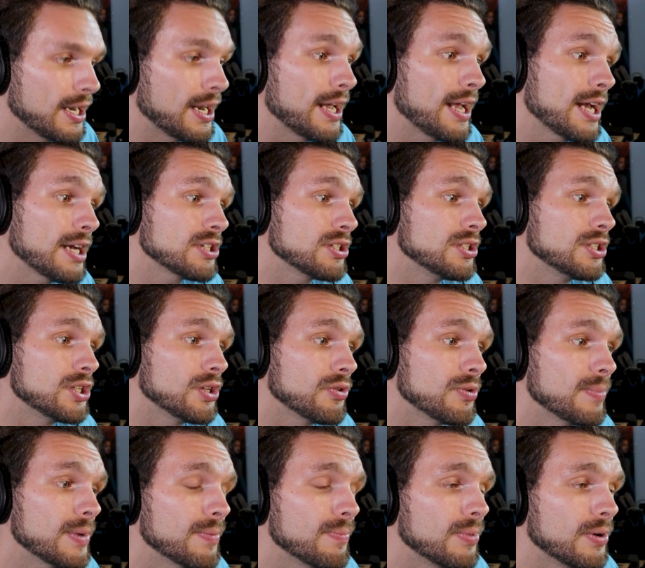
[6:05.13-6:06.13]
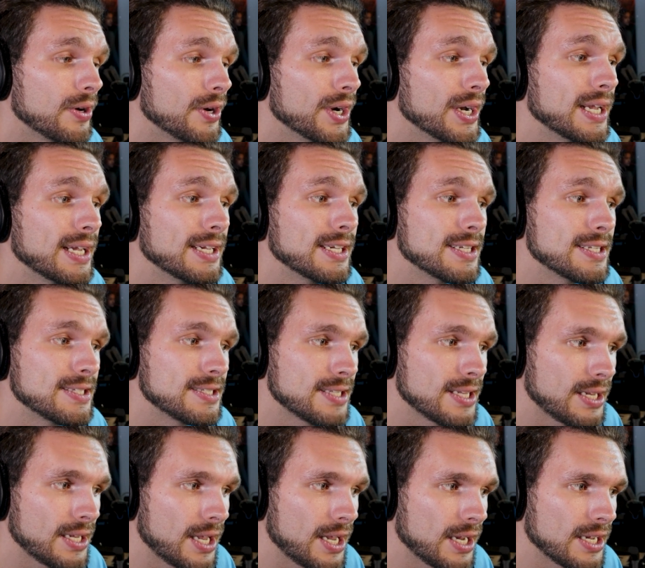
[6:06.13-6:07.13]
And I actually do remember
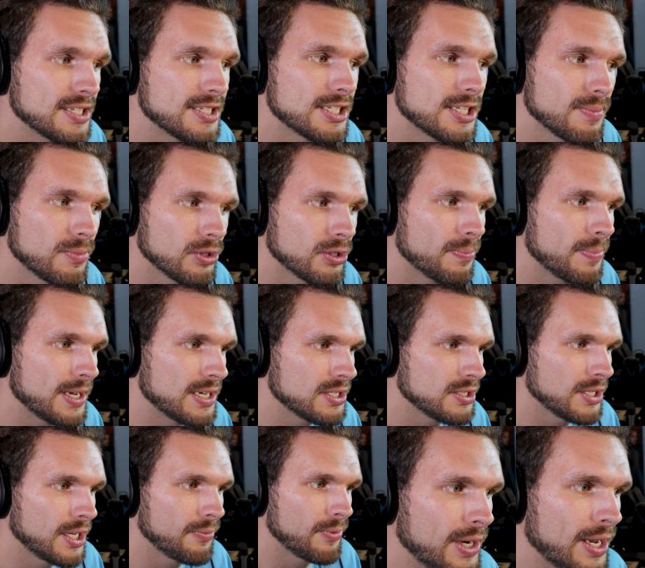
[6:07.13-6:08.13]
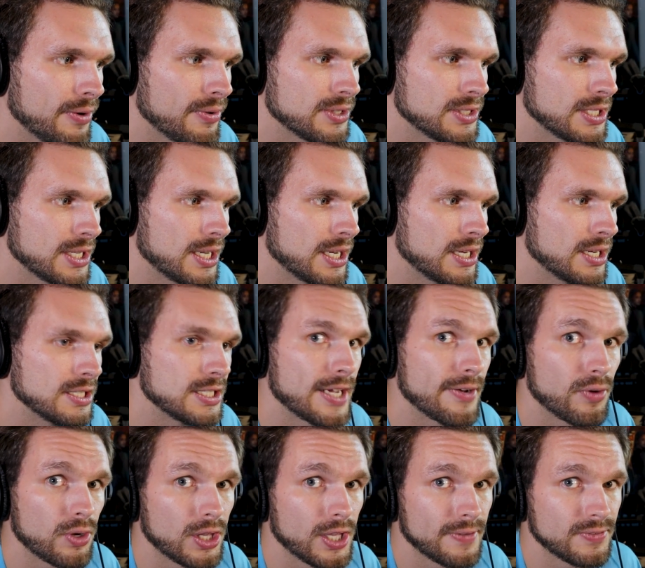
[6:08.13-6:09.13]
singing a similar bass line when I was in
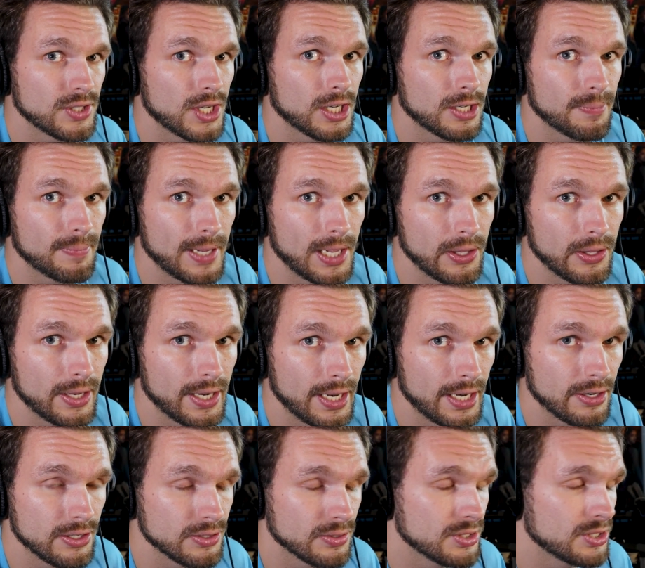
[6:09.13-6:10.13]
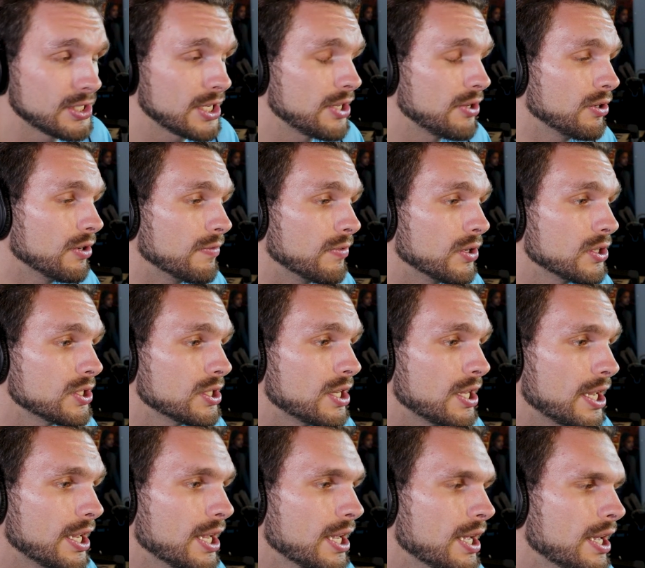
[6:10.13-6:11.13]
Devil Cliffs Acapella at Arizona State
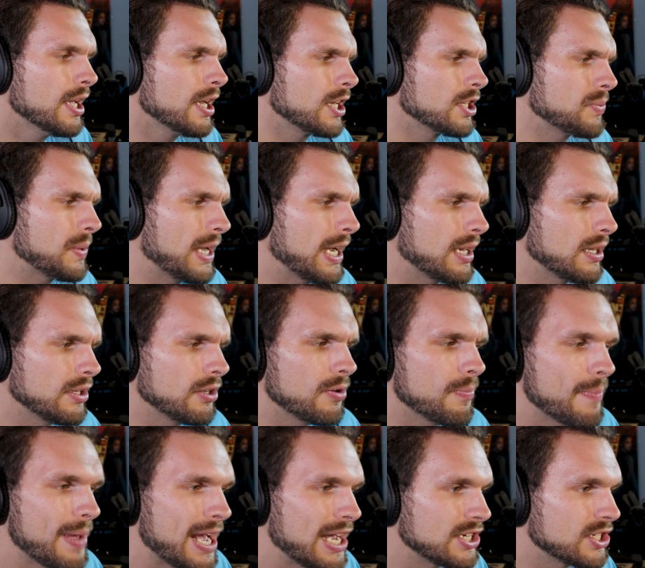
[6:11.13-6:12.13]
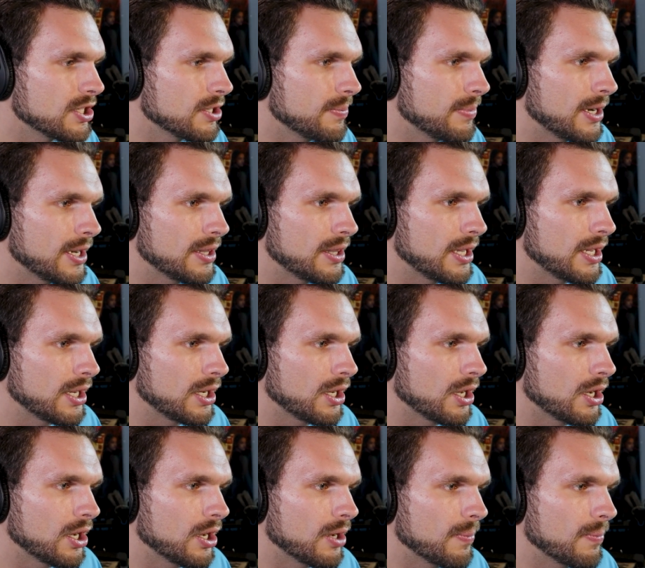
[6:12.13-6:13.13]
University because we had a little mashup, and I
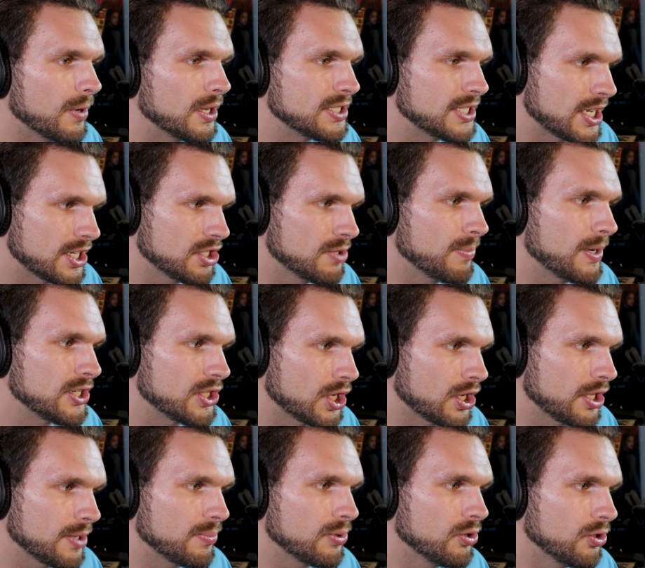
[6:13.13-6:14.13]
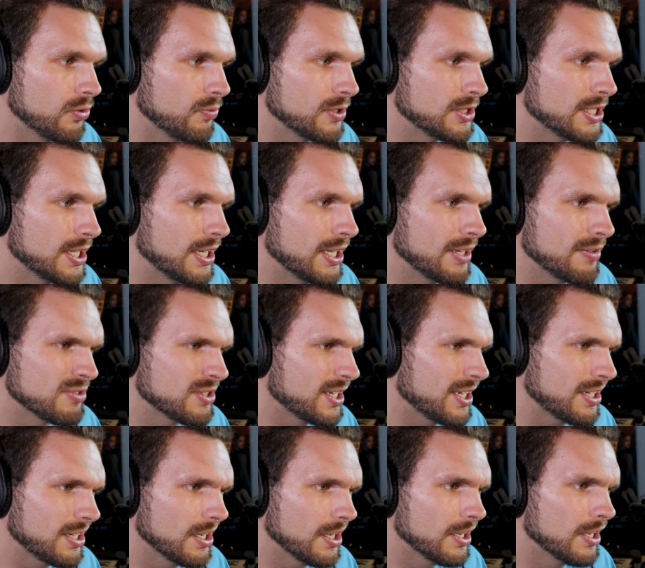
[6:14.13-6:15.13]
think um, Attention by Charlie Puth was in it. It was
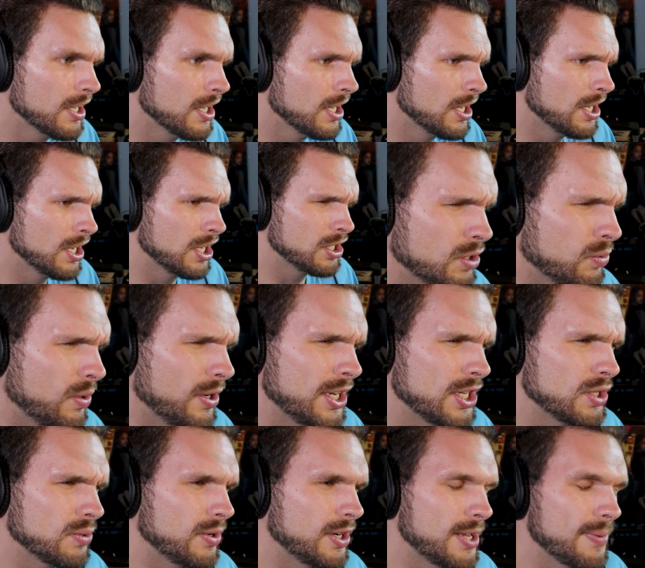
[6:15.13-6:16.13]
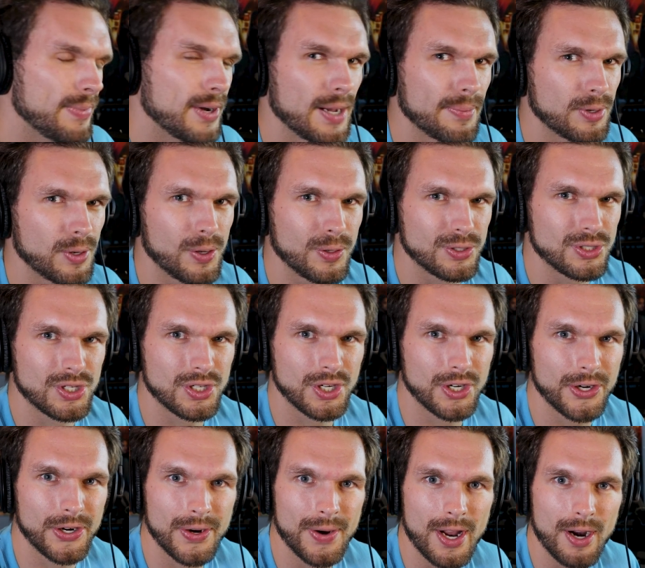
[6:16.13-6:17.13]
like a 2020 pop
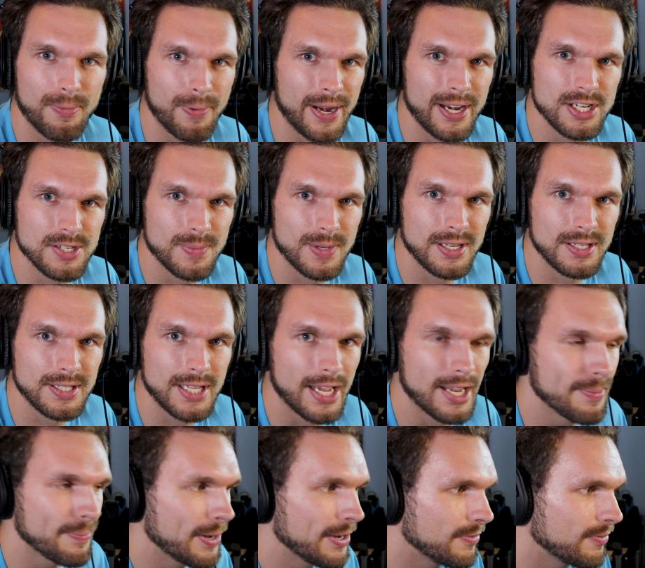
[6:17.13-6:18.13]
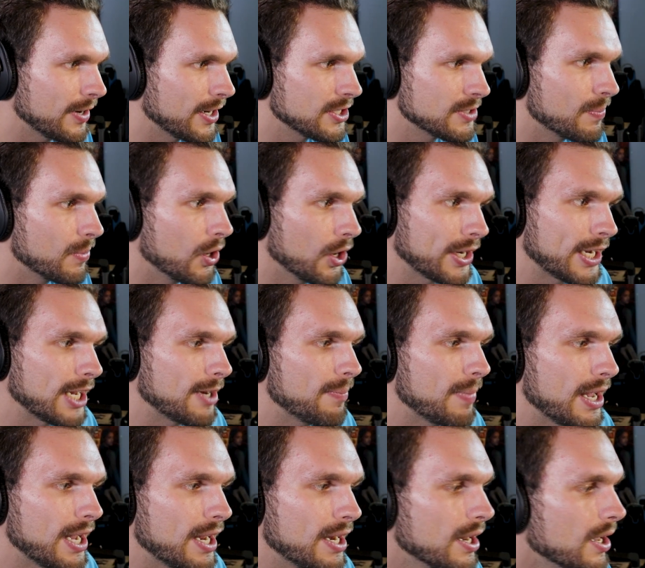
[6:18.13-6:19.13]
culture arrangement that my friend Mark had
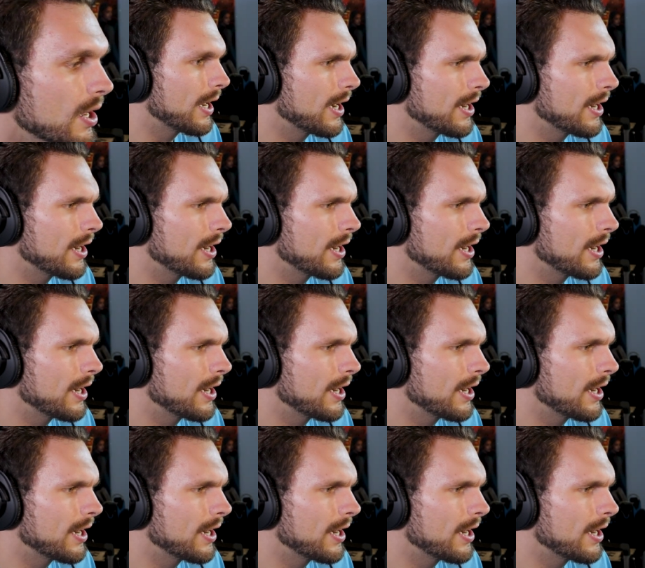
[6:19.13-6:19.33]
made.